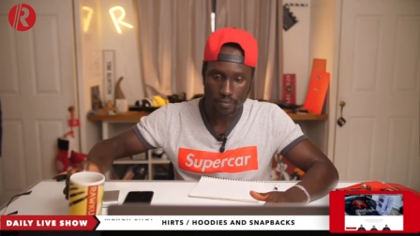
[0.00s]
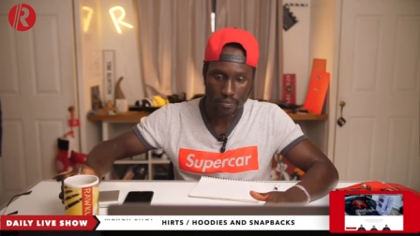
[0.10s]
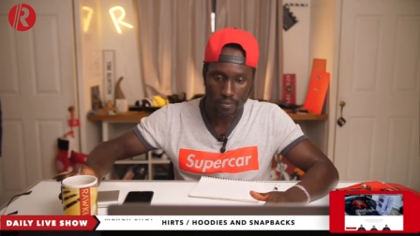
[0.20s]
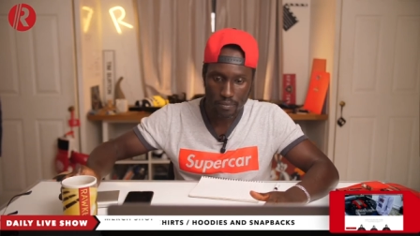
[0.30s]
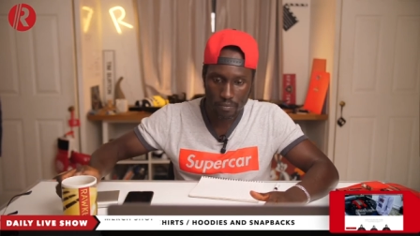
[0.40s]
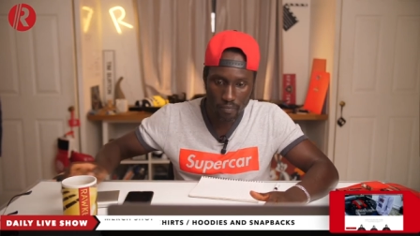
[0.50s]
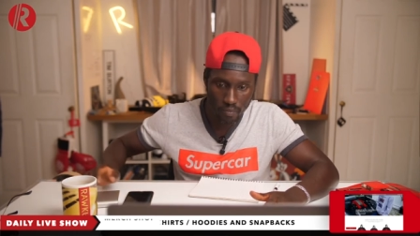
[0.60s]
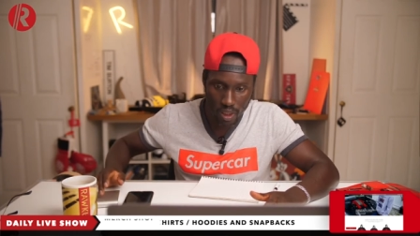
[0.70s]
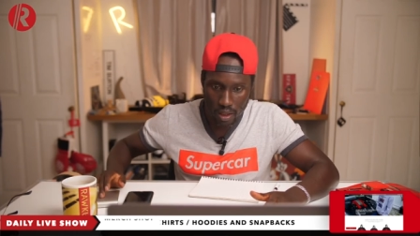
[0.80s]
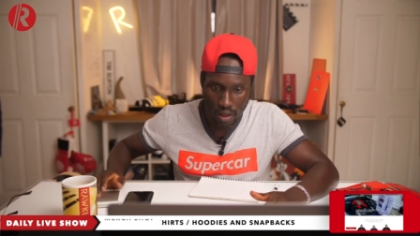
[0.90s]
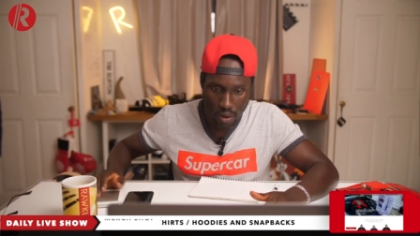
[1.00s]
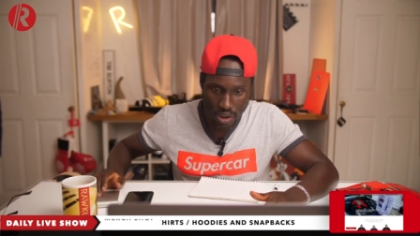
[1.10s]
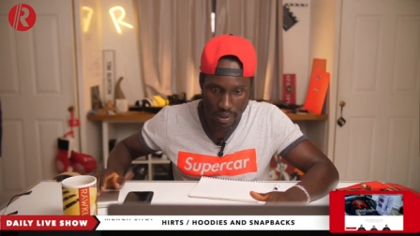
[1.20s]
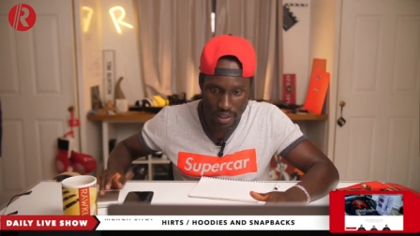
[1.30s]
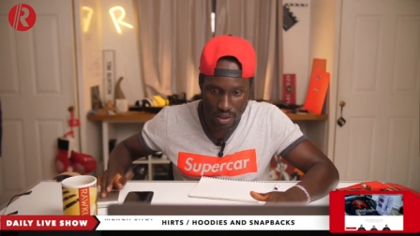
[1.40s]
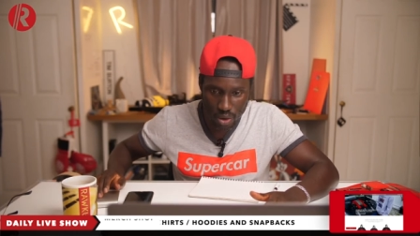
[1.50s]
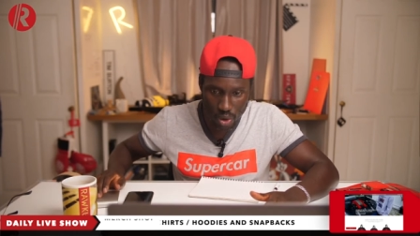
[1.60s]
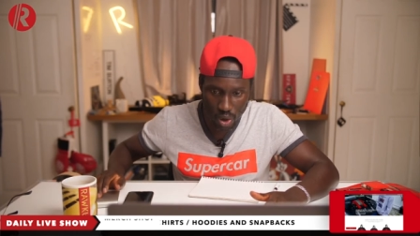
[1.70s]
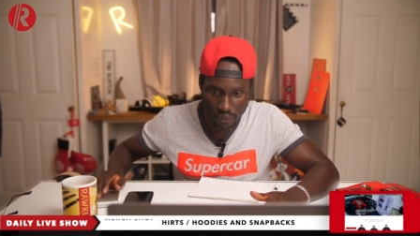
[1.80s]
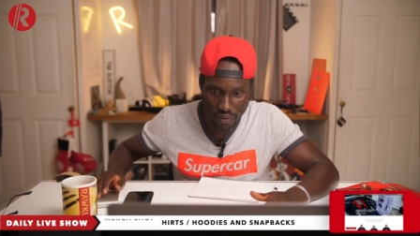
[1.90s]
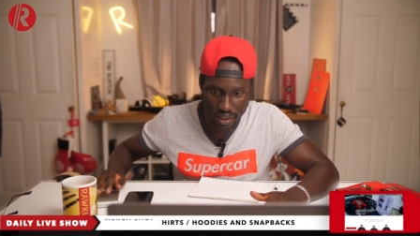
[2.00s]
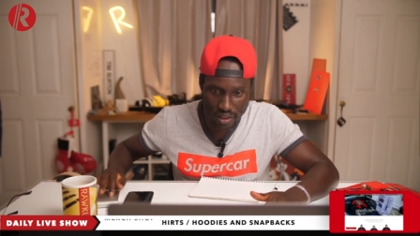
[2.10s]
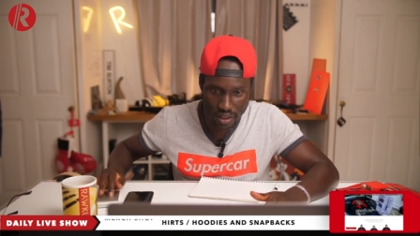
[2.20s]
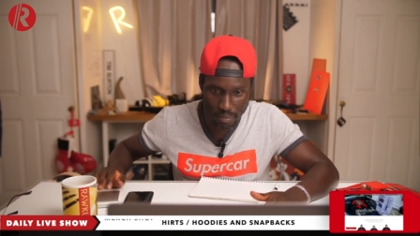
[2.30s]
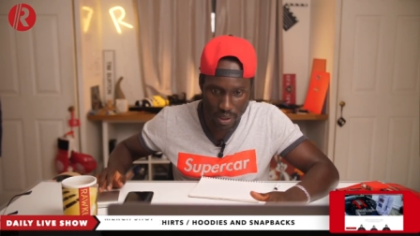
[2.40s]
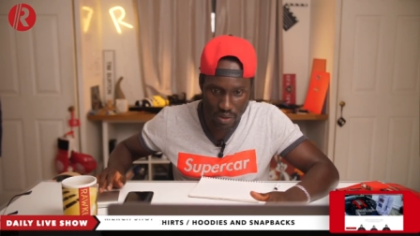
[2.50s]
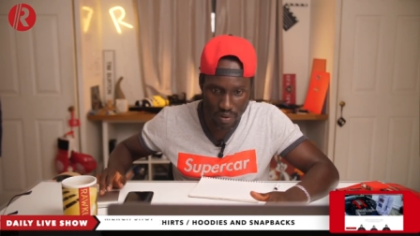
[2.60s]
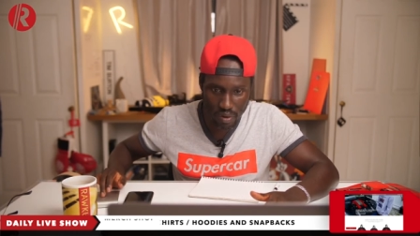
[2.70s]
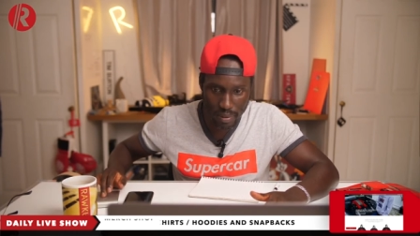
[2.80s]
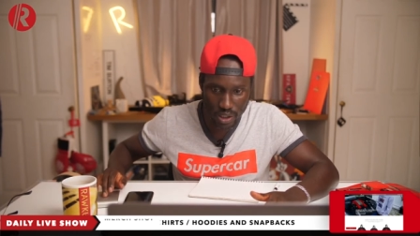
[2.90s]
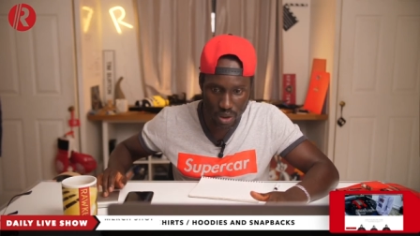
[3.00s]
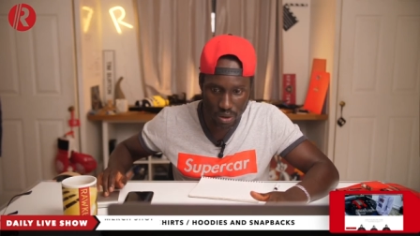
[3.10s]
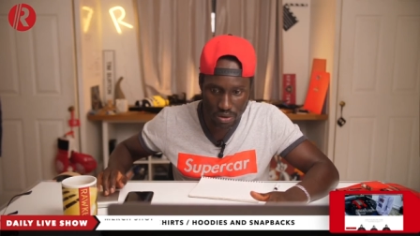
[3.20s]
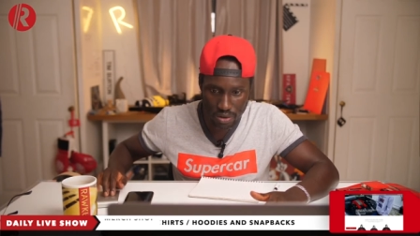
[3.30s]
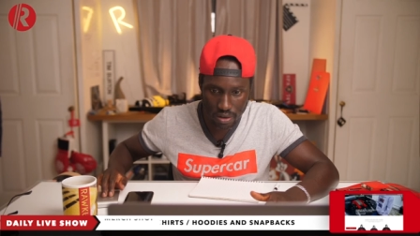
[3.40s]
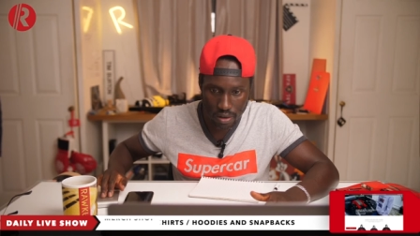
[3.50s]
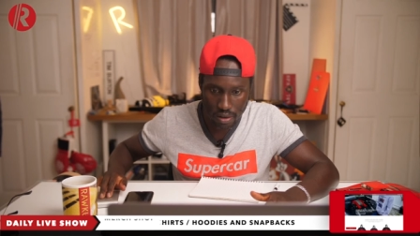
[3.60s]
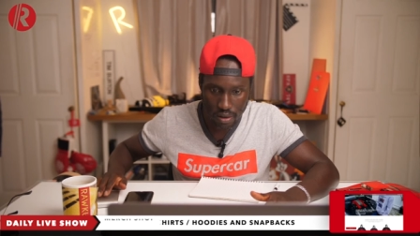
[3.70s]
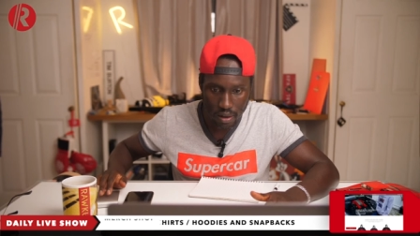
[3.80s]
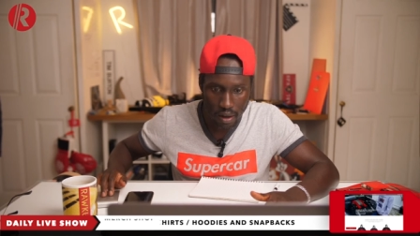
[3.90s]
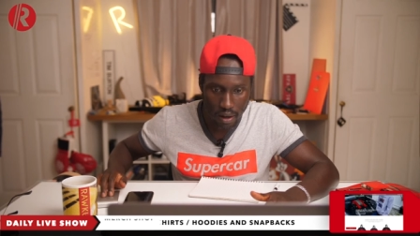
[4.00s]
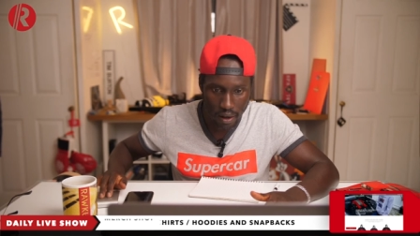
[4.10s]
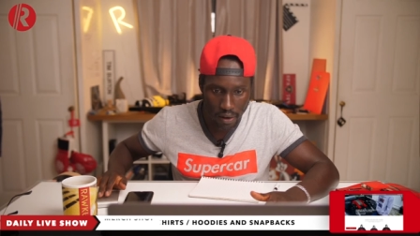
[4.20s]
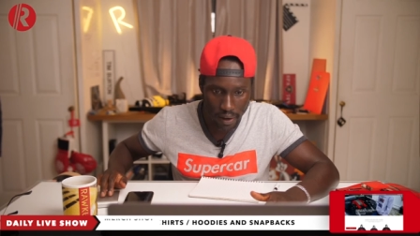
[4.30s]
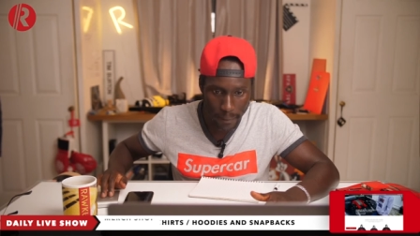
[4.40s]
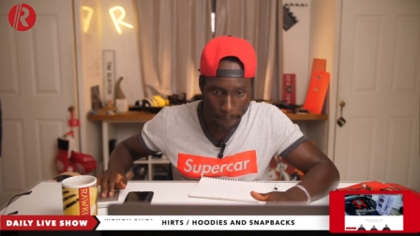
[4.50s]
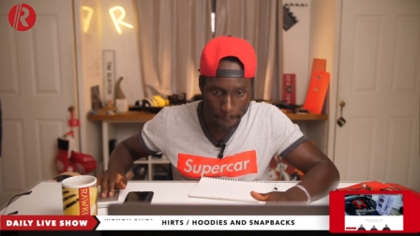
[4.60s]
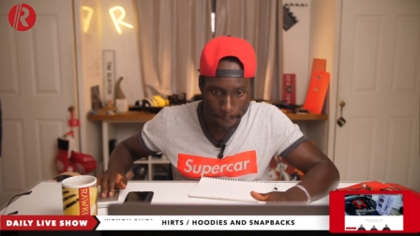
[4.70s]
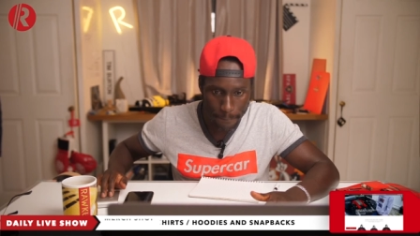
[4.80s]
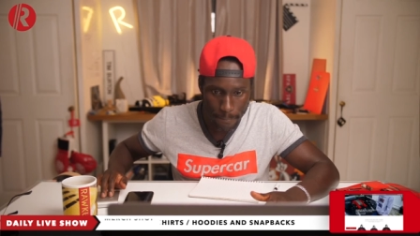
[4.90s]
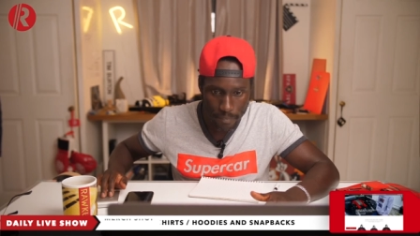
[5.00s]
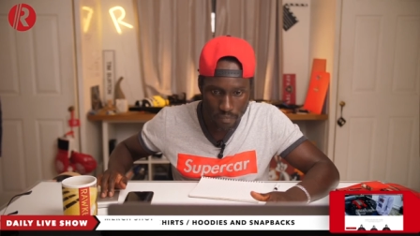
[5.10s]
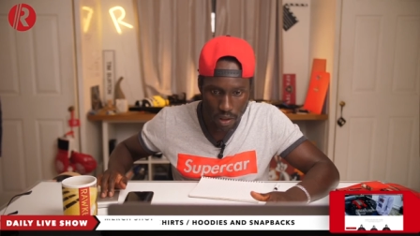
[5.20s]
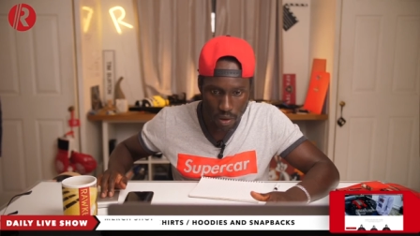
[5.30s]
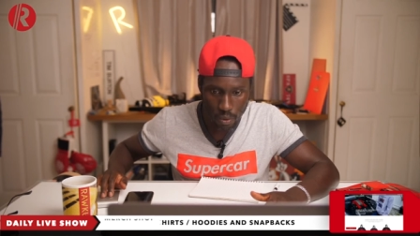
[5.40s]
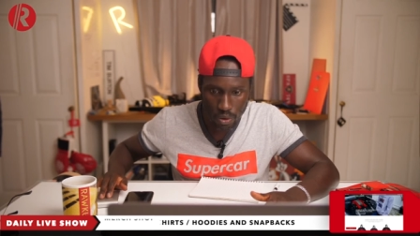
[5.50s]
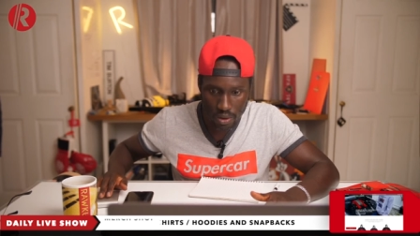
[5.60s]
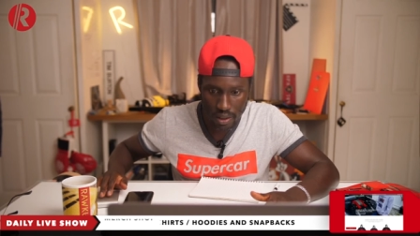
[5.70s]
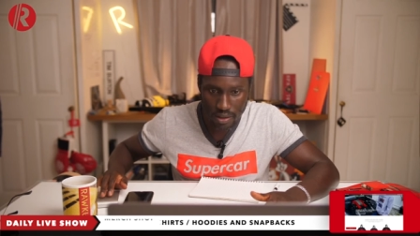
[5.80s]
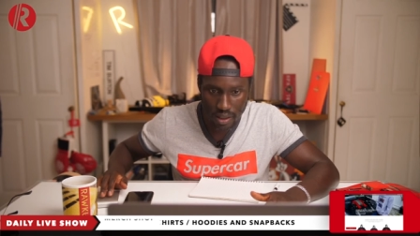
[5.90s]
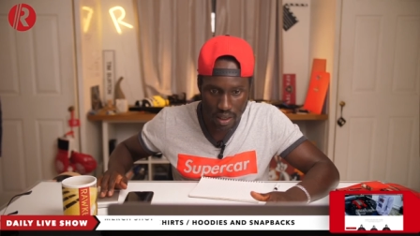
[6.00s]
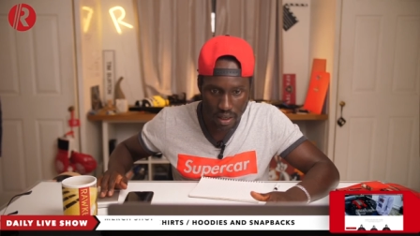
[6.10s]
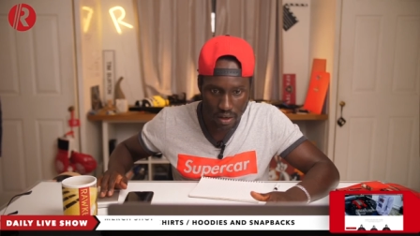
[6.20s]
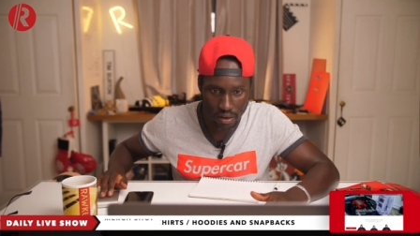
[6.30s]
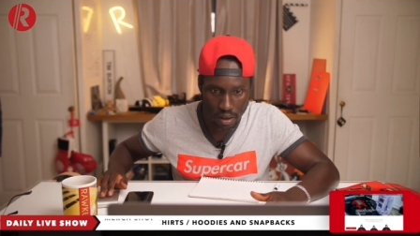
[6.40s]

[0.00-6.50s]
I'm getting two conflicting bits of information. Okay, what do they say here?